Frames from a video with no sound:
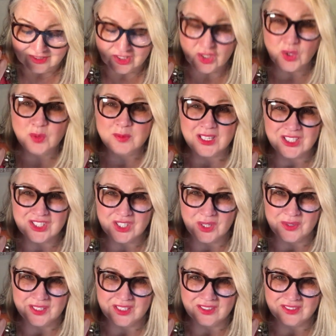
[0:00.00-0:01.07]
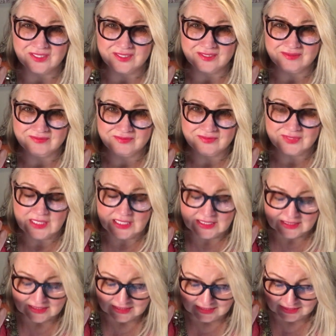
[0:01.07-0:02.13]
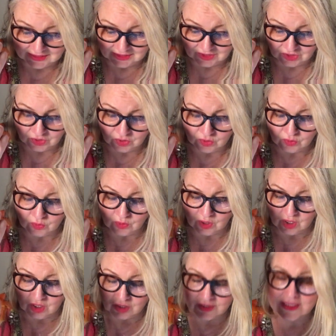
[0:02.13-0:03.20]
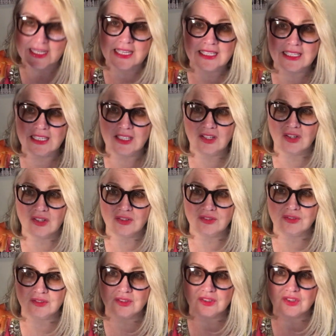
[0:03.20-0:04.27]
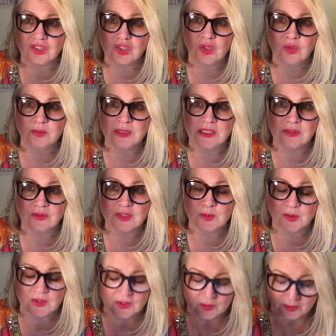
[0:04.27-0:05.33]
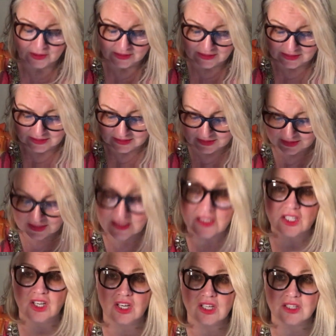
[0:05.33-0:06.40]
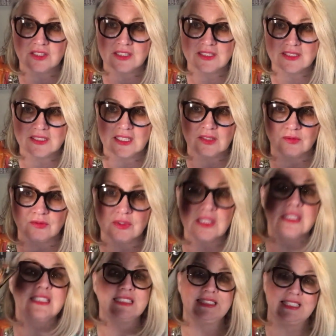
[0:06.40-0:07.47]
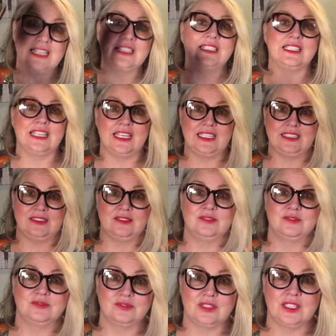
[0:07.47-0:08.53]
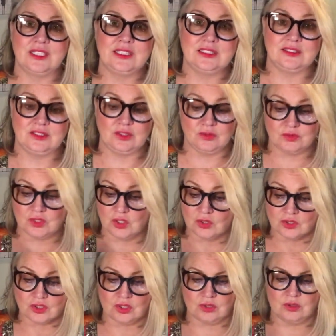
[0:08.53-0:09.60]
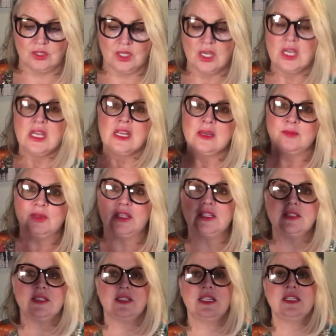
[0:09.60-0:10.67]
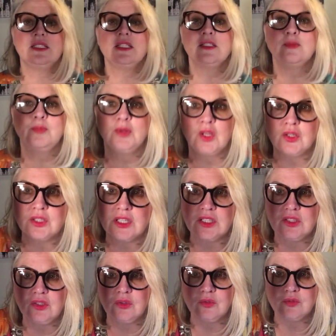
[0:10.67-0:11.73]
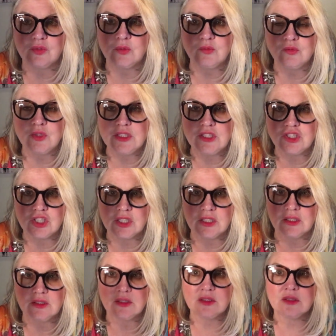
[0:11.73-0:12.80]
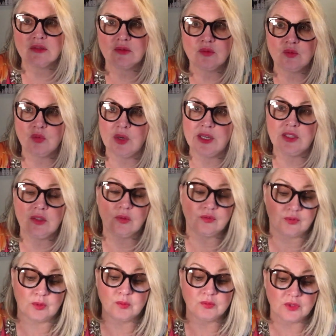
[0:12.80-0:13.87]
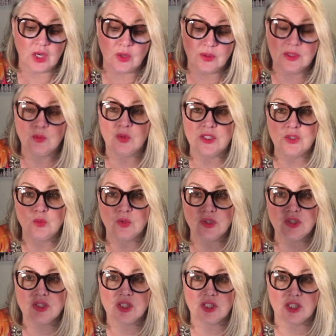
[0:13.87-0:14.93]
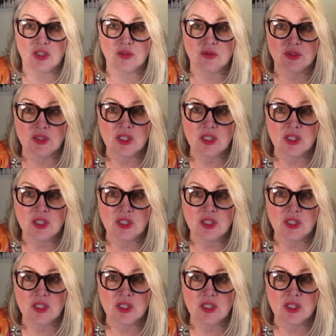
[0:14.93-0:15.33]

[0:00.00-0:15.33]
Too much going on. It's like you are taking on too many responsibilities. And this card is saying really delegate, right? You've got to, because this is blocking you from reaching where, from going where you want to go.